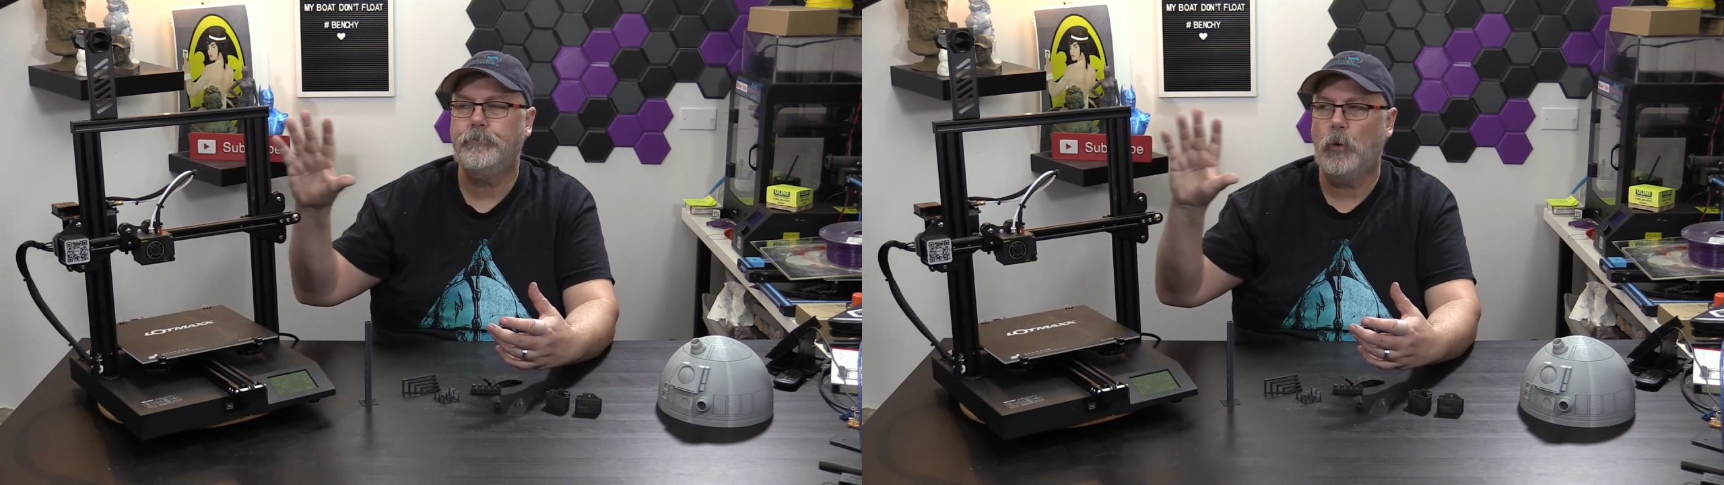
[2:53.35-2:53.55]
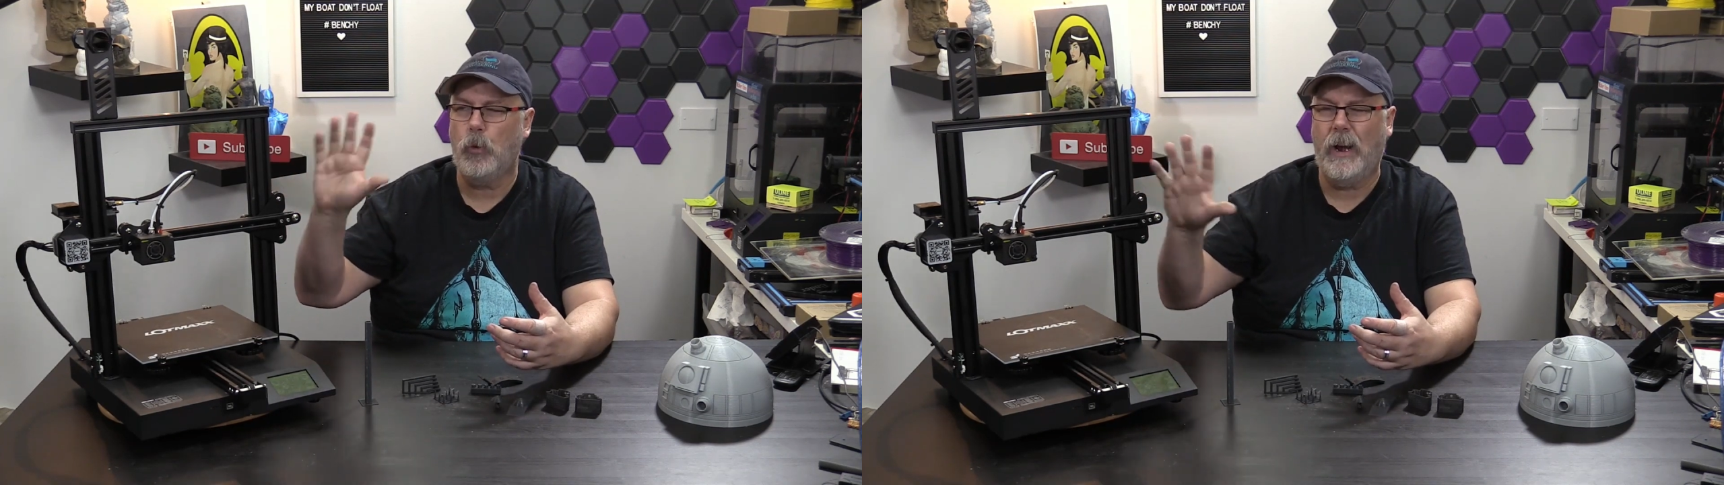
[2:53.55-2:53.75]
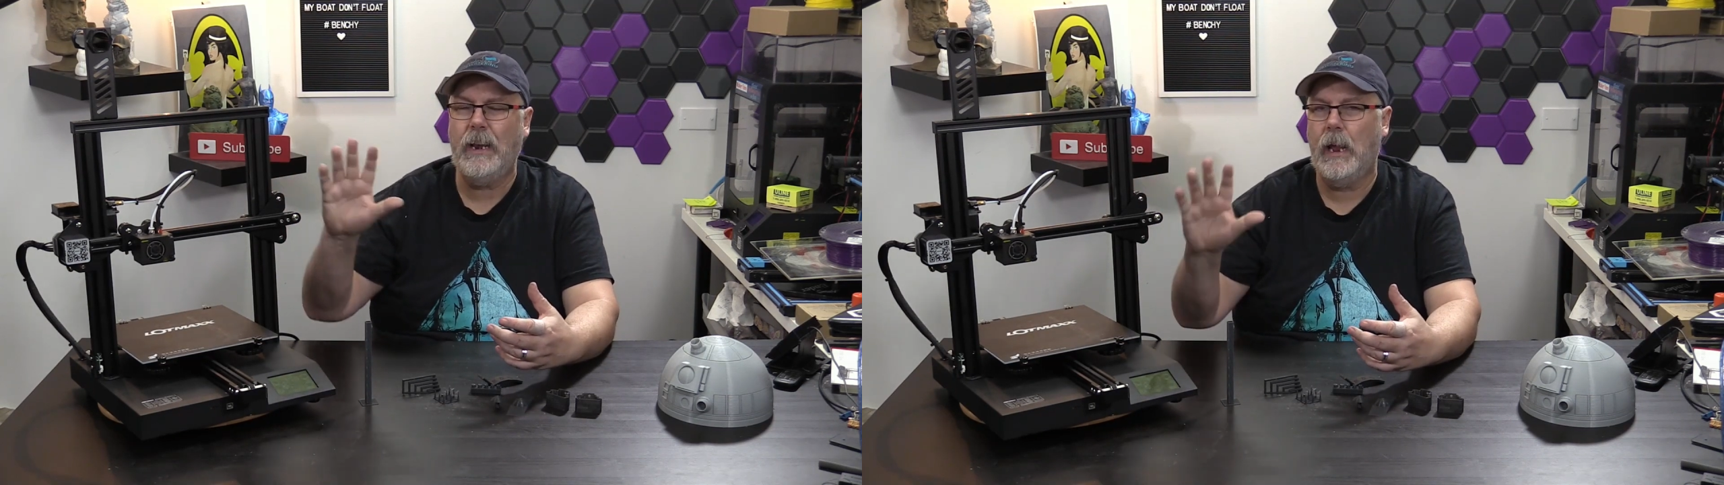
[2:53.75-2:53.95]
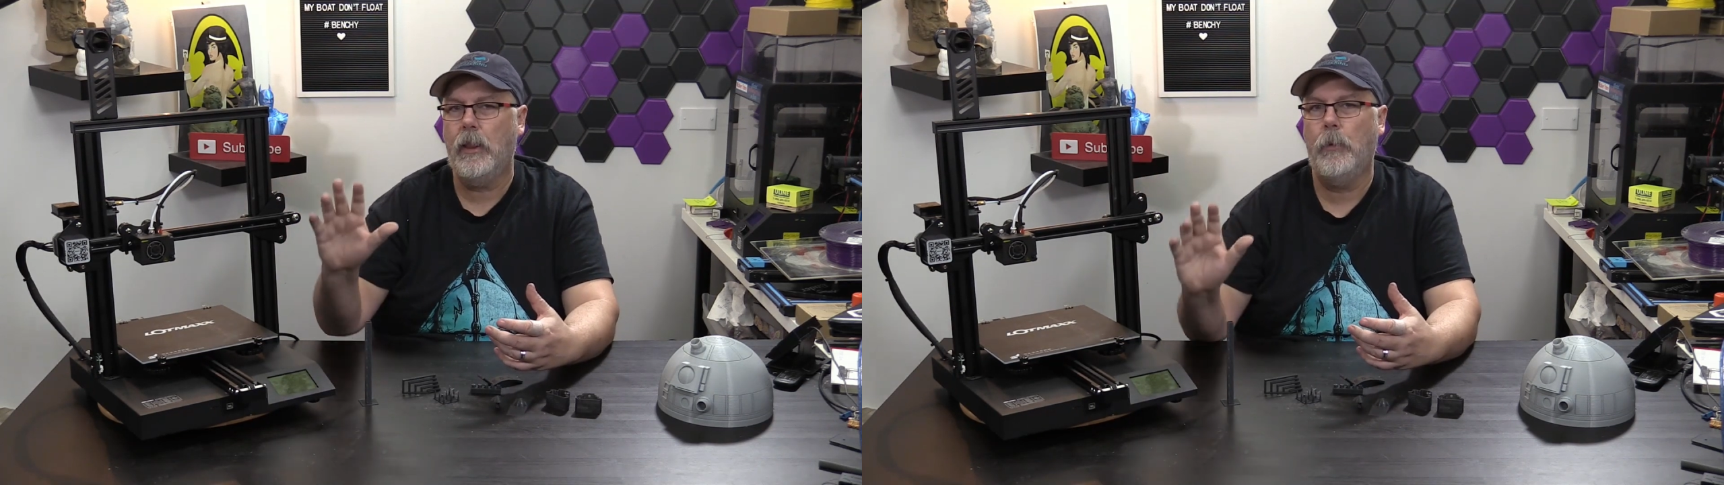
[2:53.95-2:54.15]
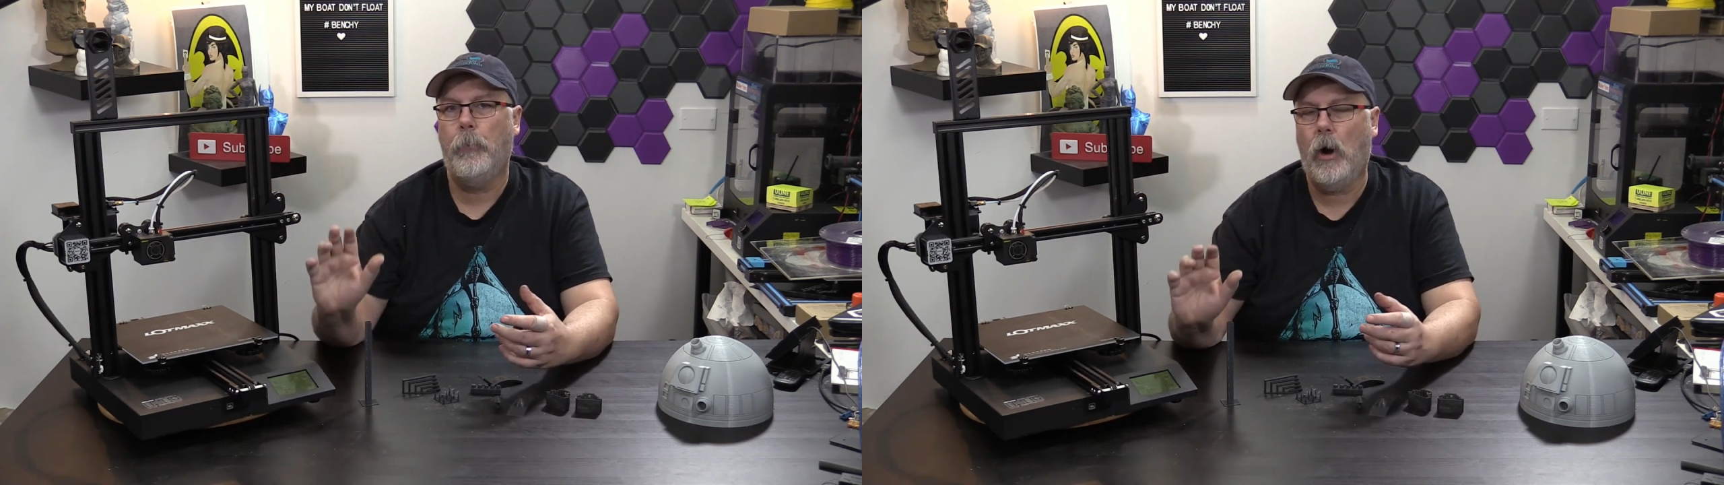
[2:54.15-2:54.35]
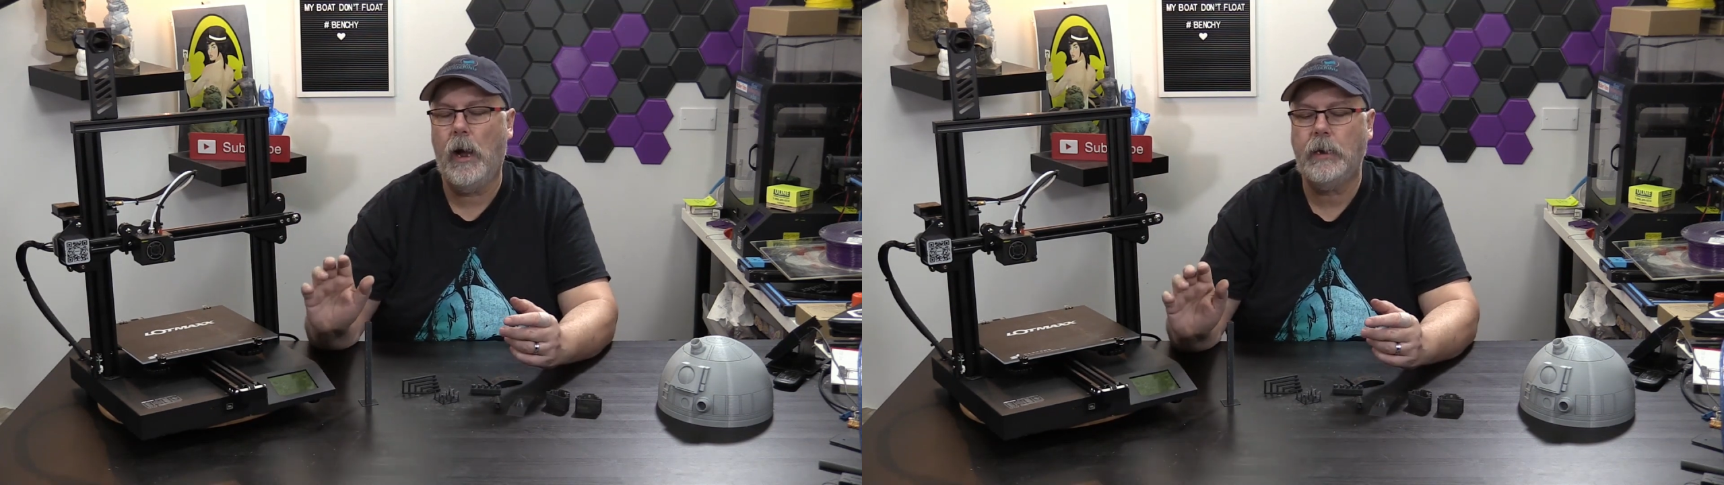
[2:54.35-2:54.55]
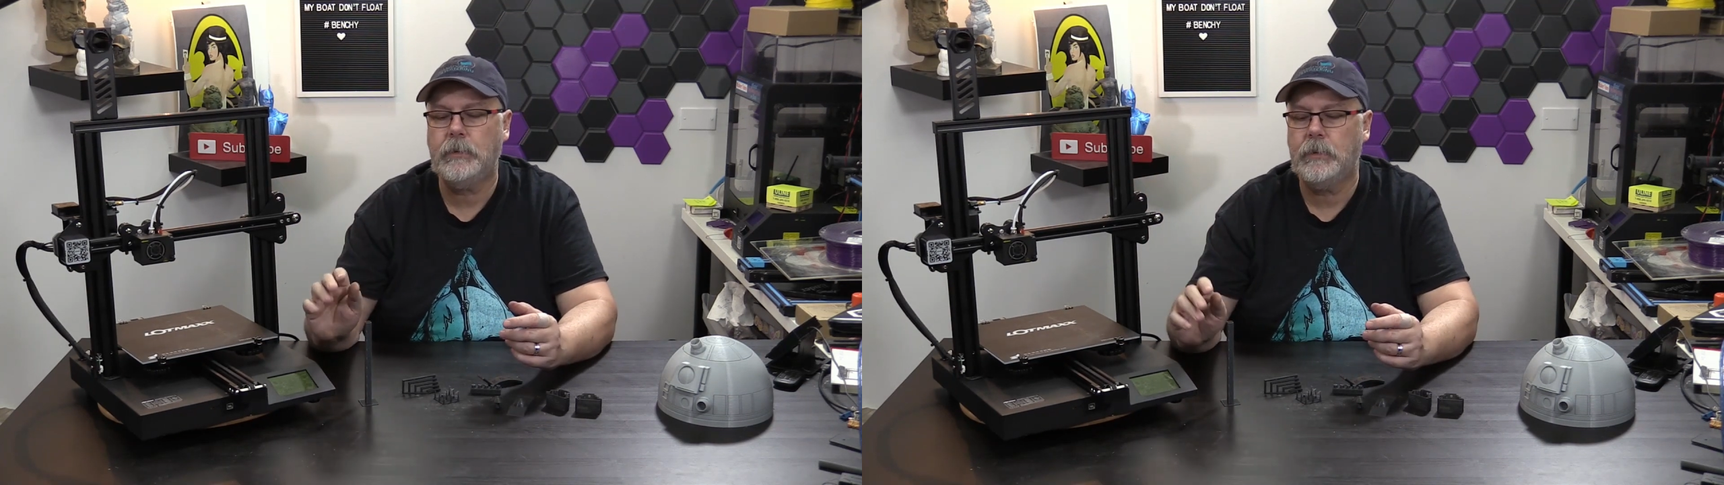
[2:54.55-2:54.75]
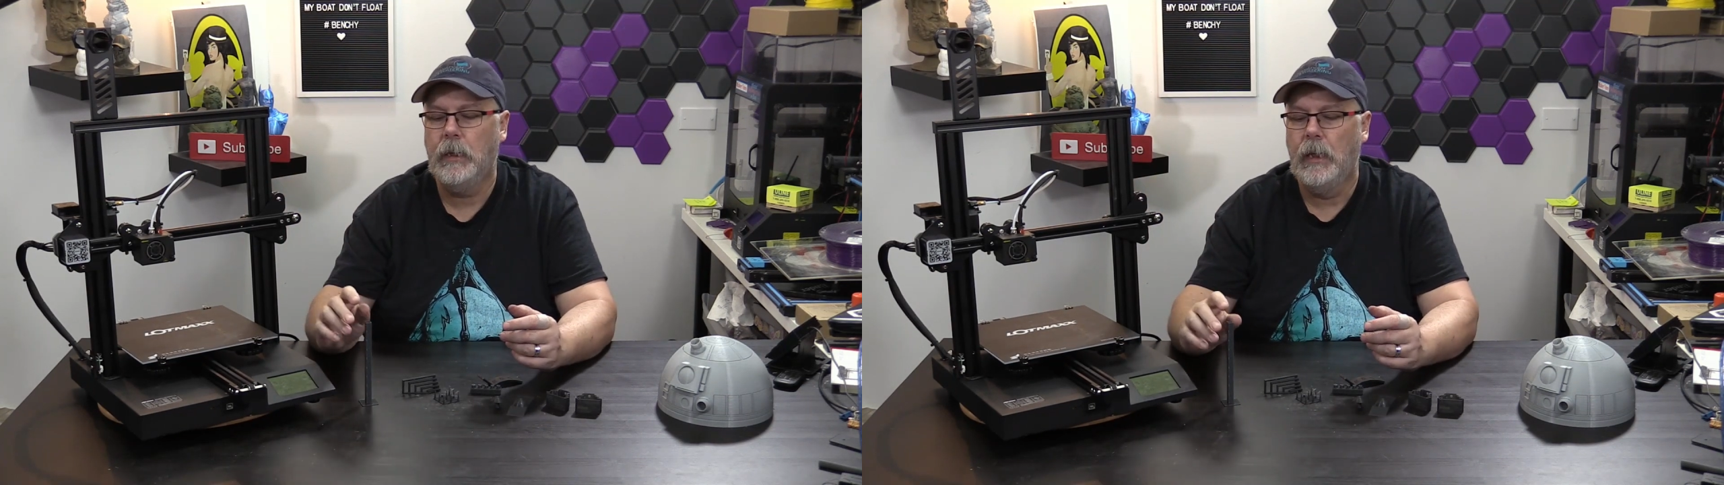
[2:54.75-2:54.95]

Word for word: right out of the box,